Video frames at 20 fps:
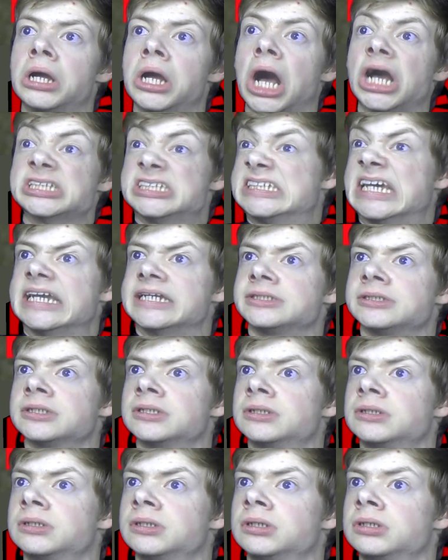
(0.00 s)
I see it!
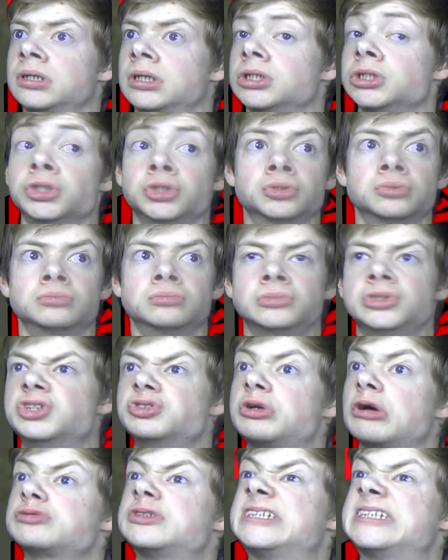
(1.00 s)
You
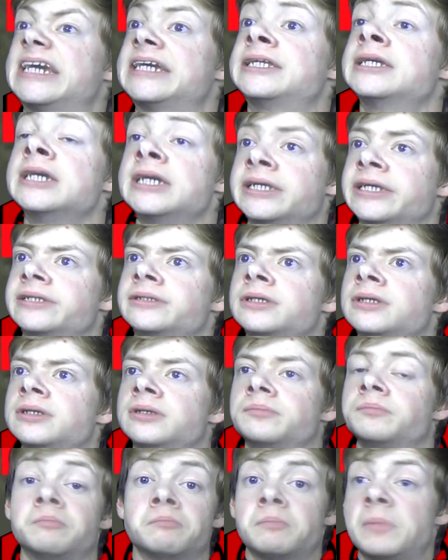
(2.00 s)
don't see it?
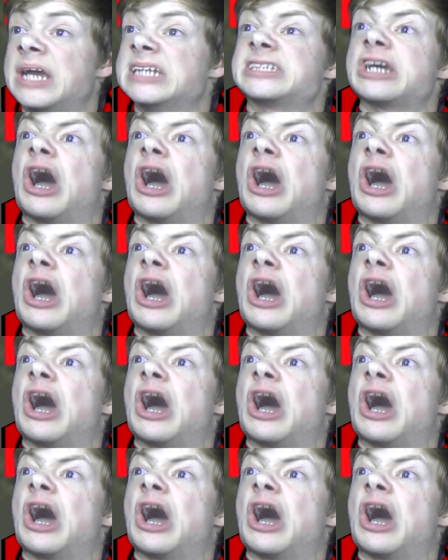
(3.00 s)
It's